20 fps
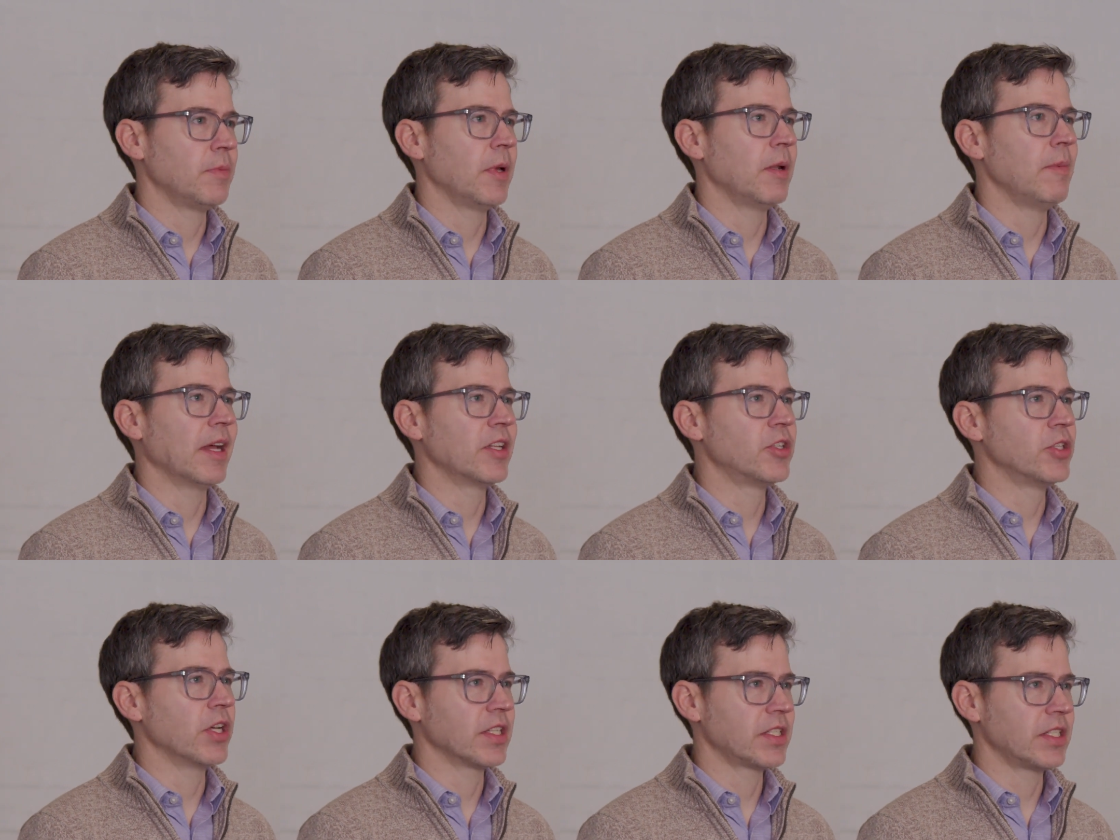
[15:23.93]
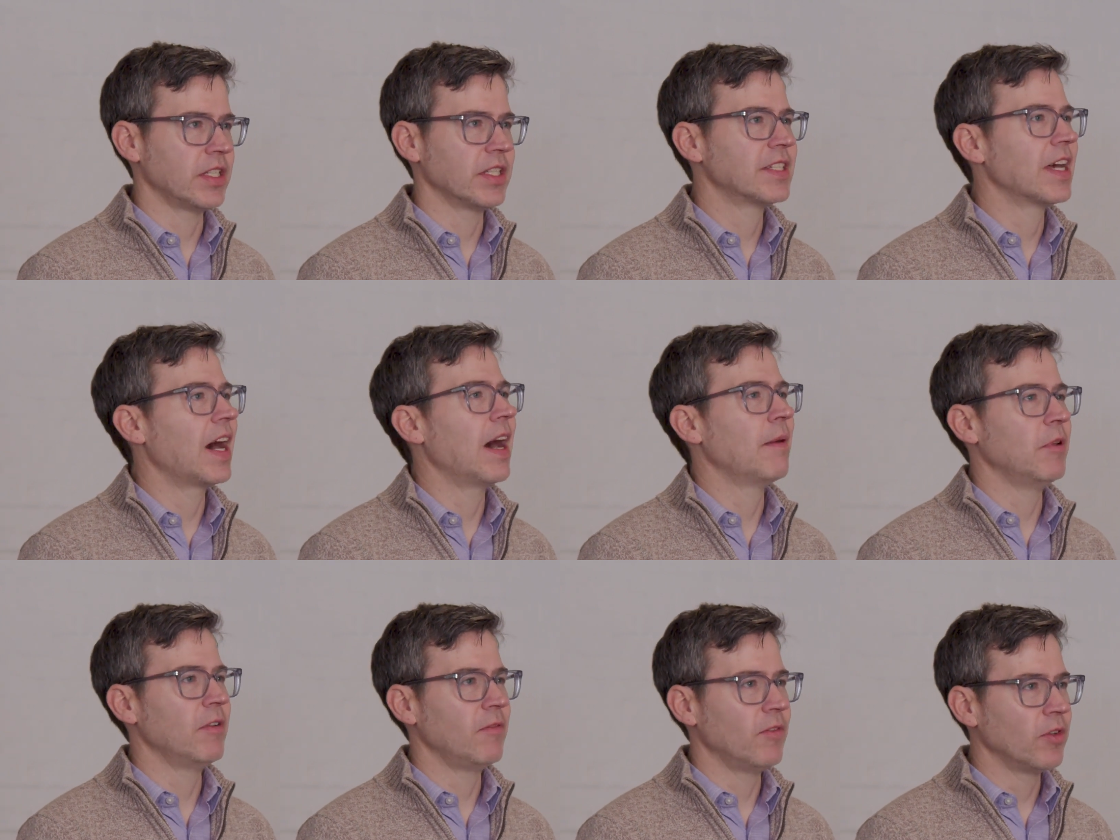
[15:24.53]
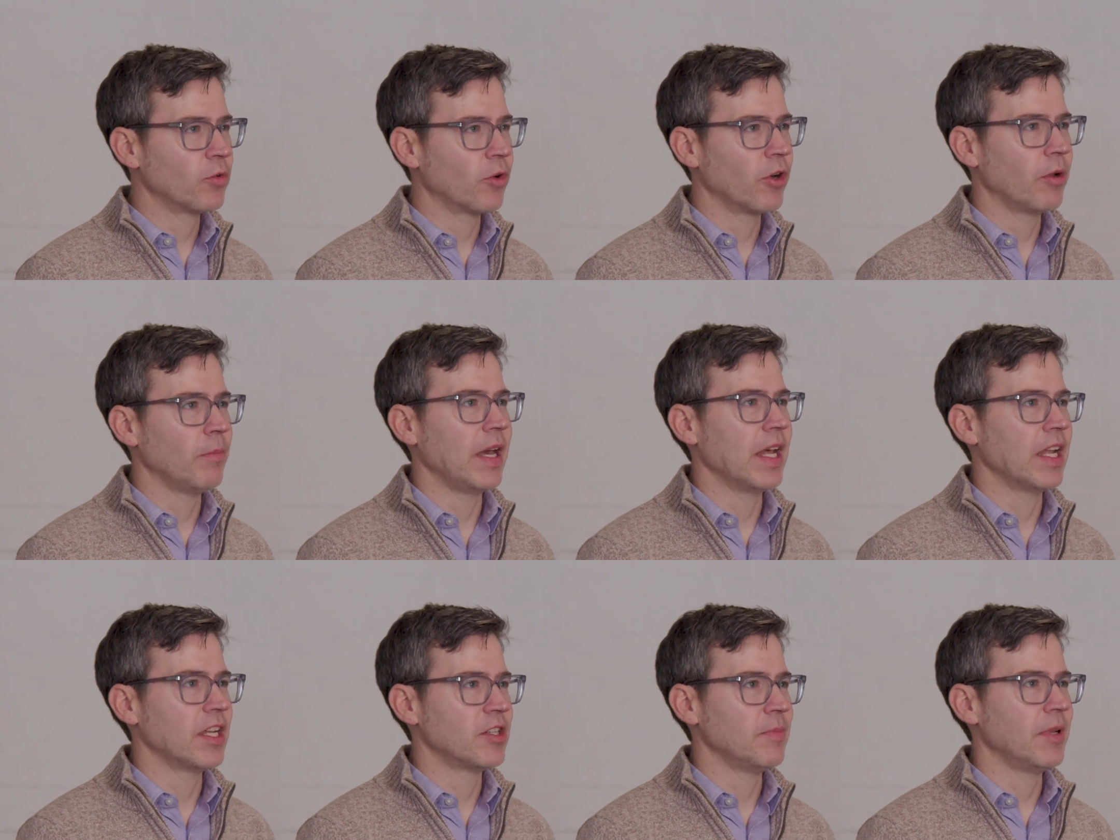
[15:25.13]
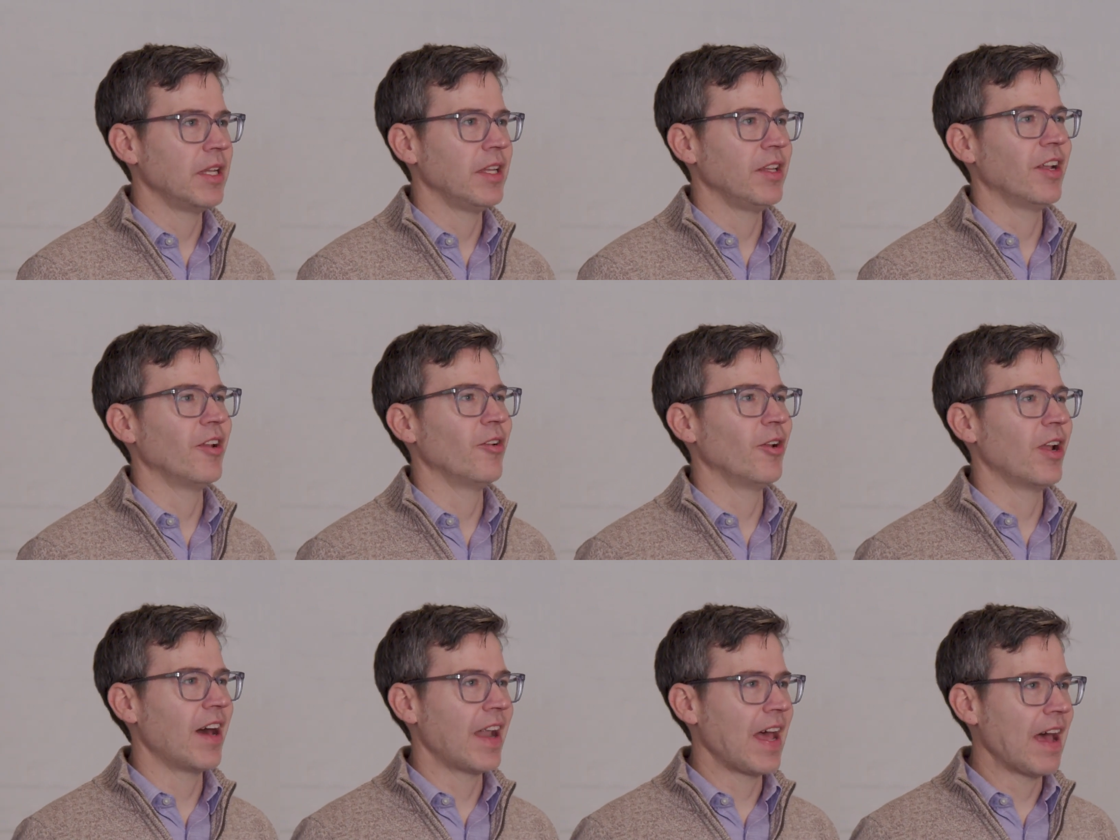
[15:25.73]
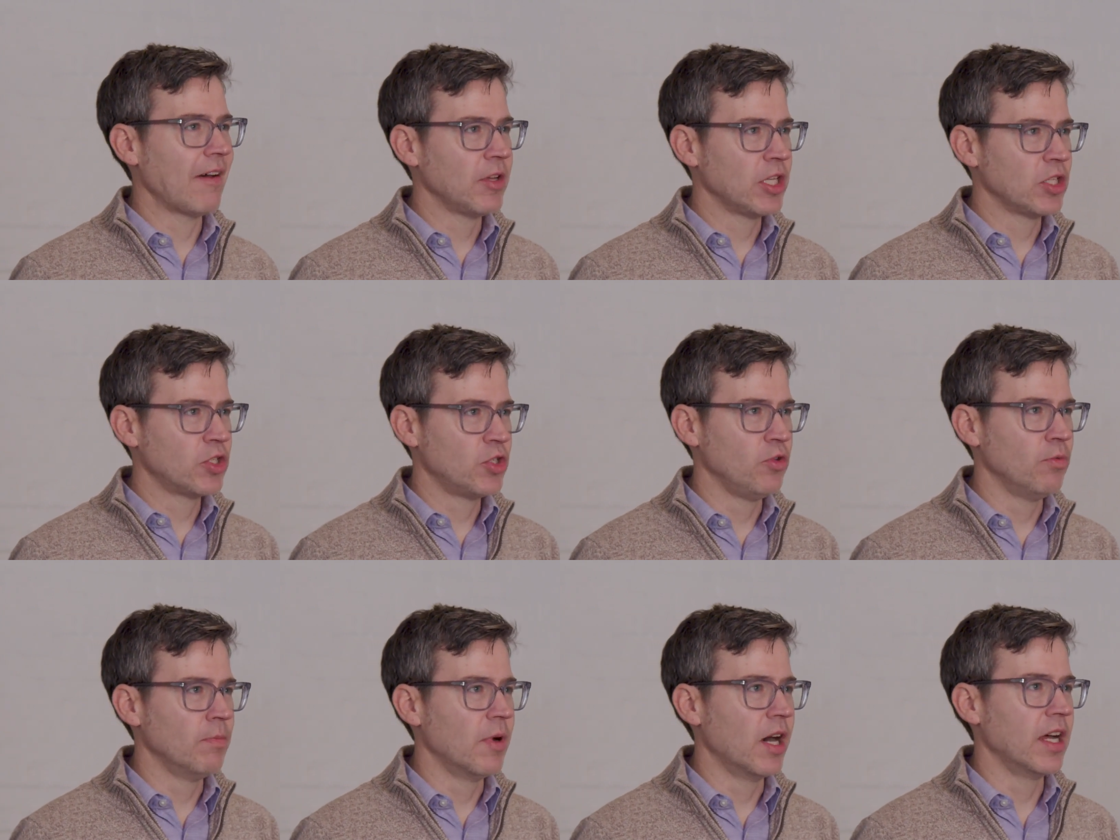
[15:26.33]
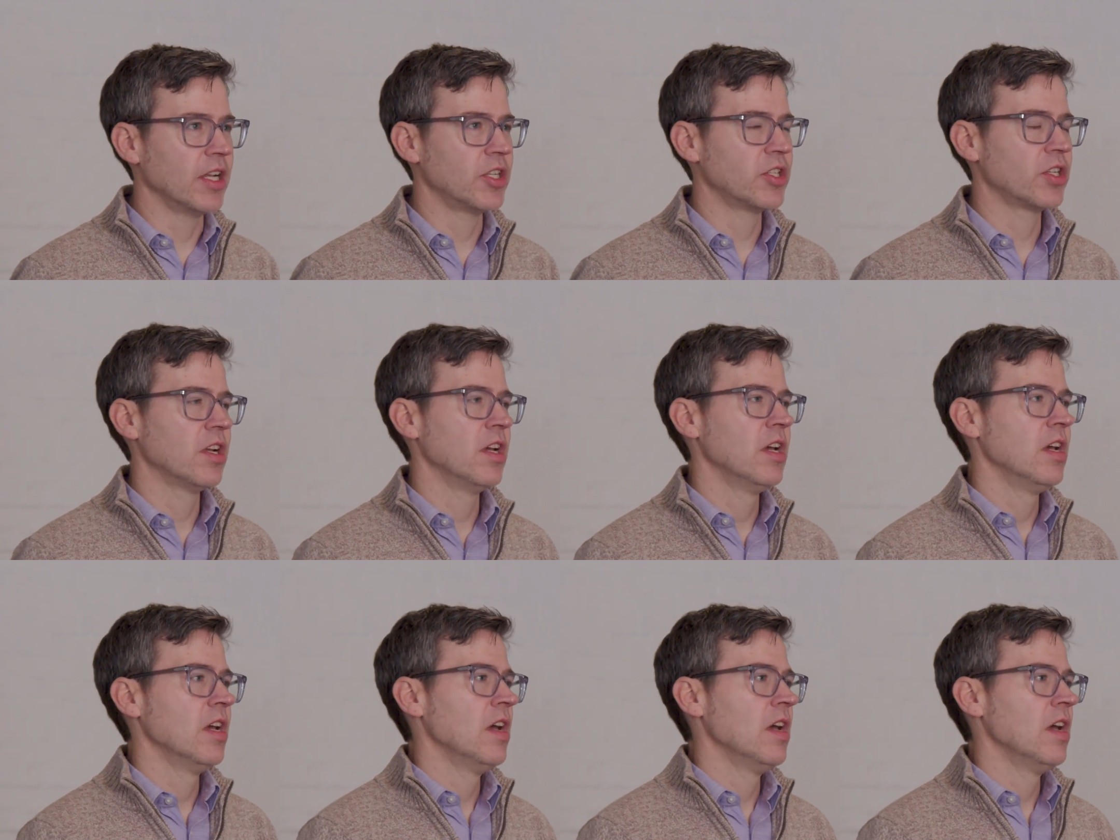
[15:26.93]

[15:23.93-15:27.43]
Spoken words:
been about just-in-time inventory management, not having too much.